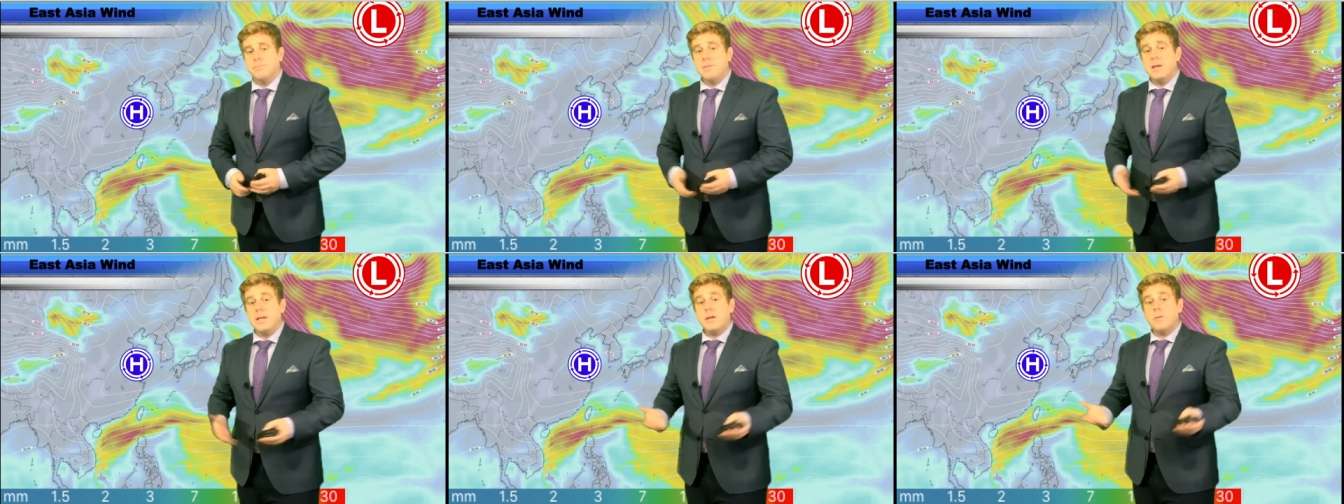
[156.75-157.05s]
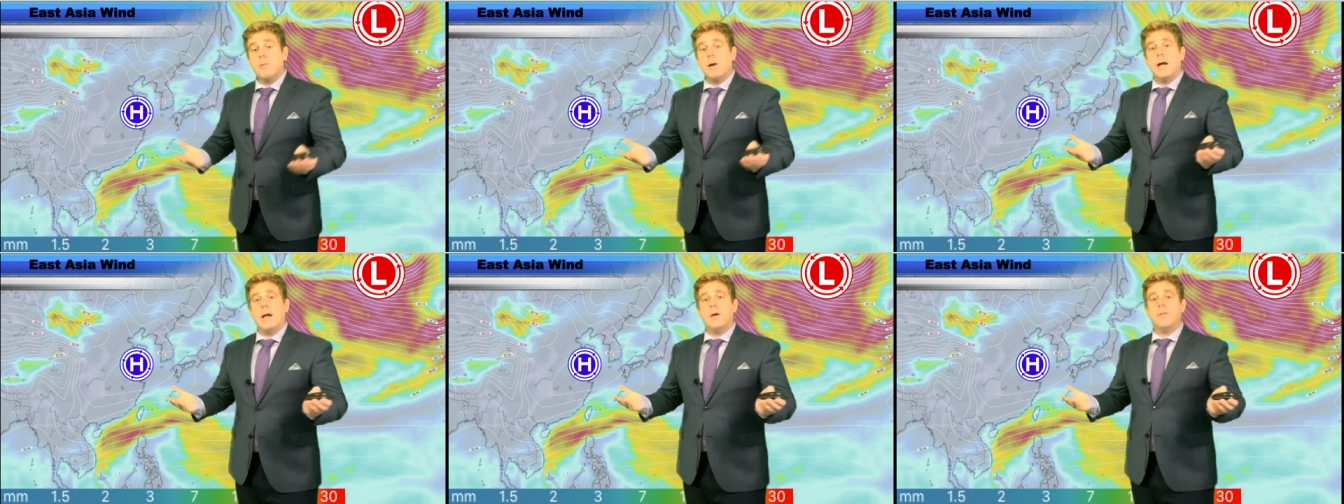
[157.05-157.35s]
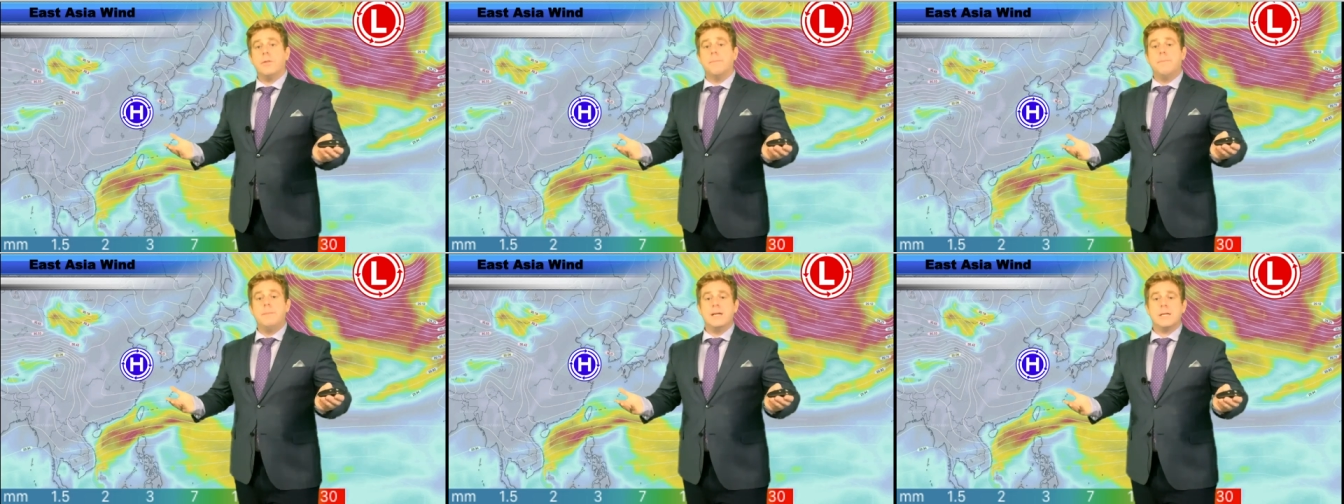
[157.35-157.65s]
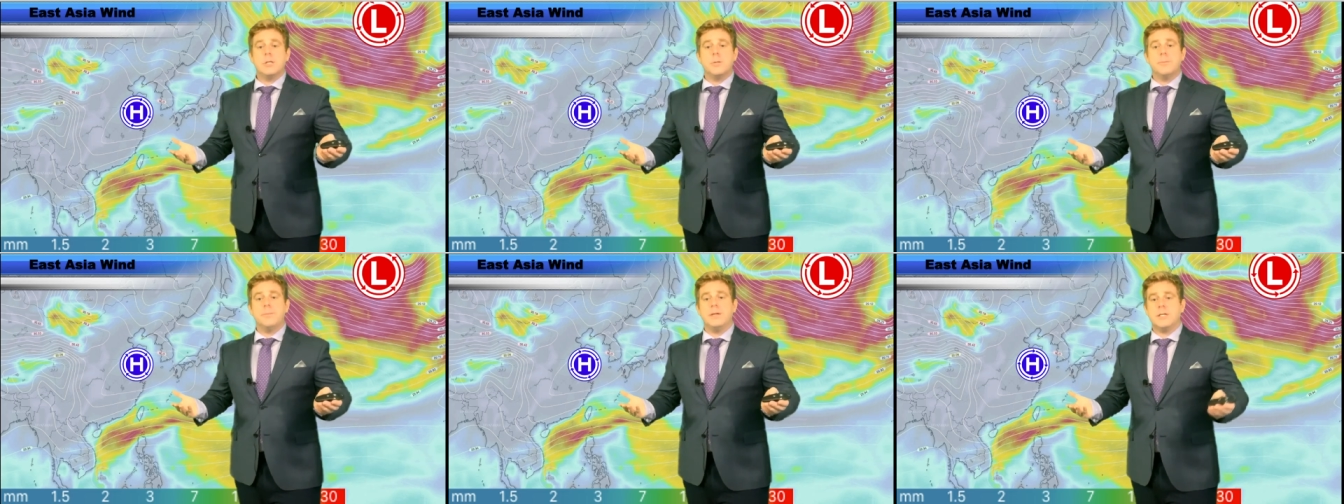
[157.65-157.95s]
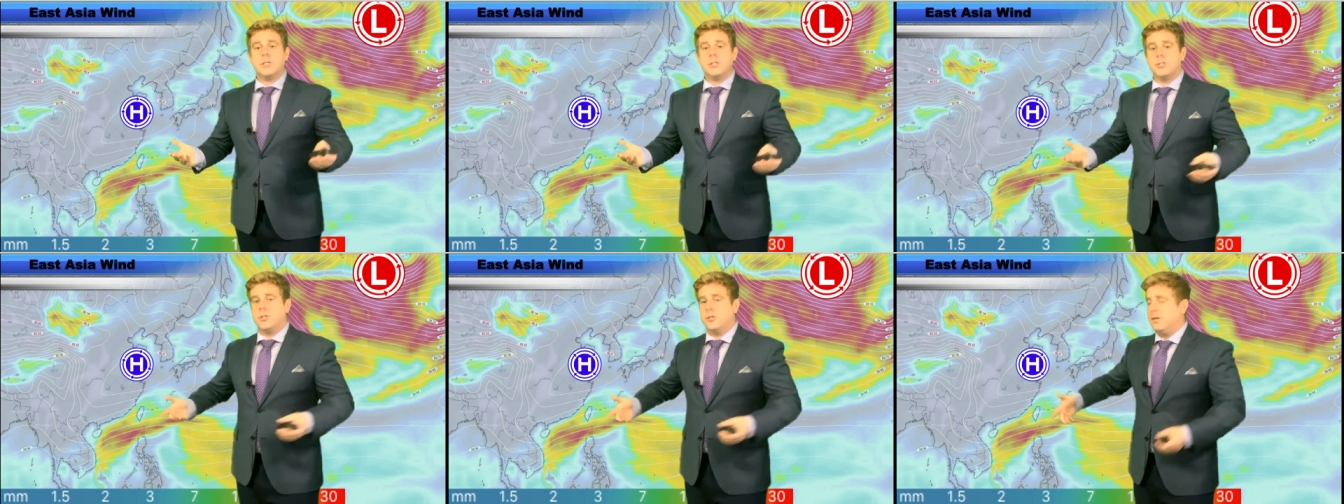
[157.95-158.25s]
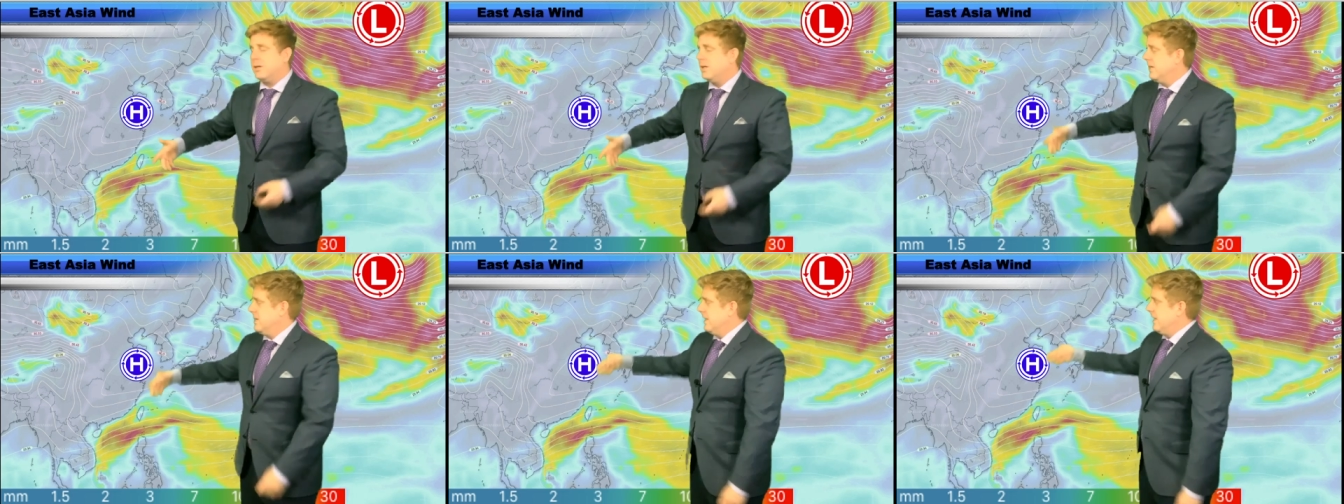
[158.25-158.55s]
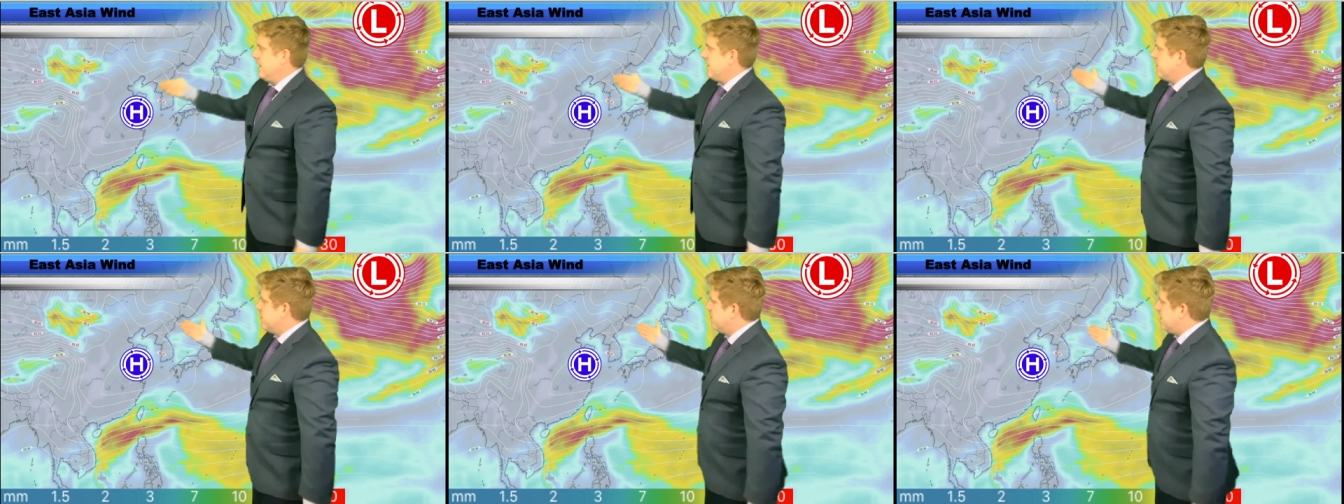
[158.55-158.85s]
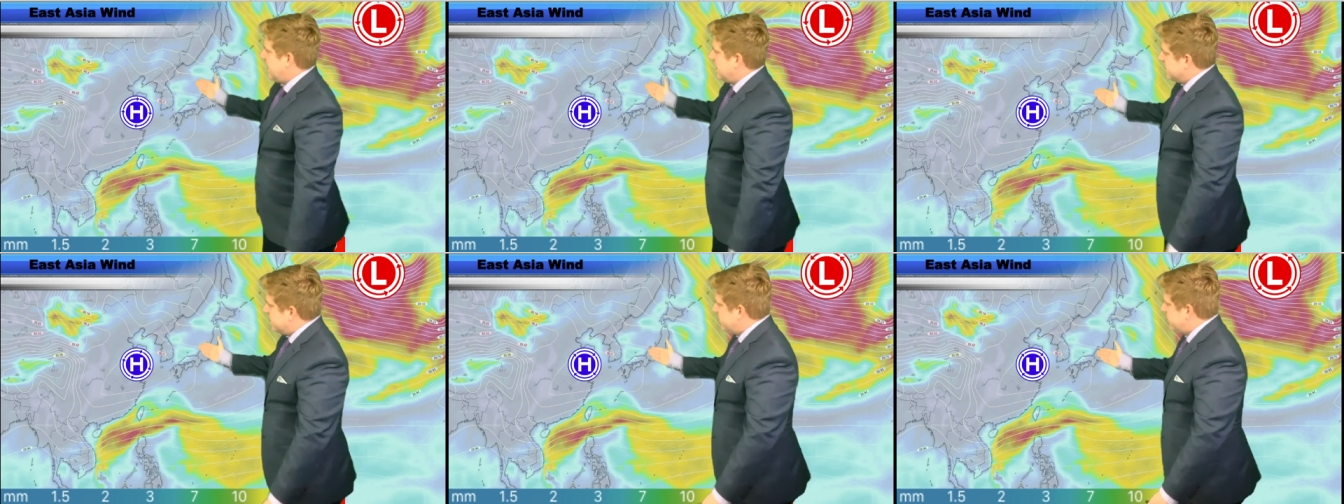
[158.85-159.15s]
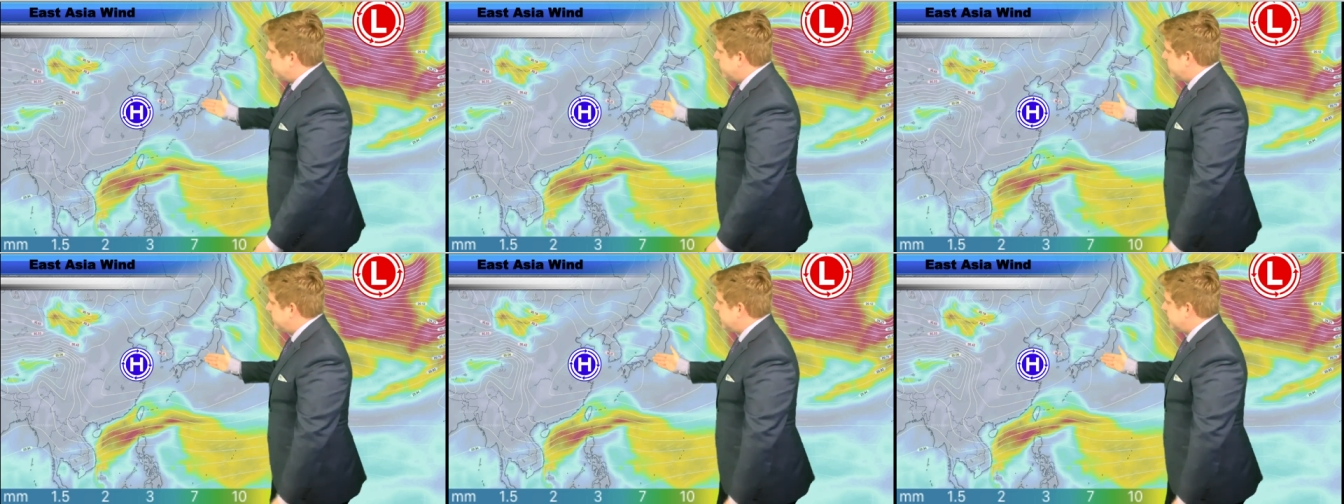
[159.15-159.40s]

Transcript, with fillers: Meanwhile, the bigger picture, the monsoon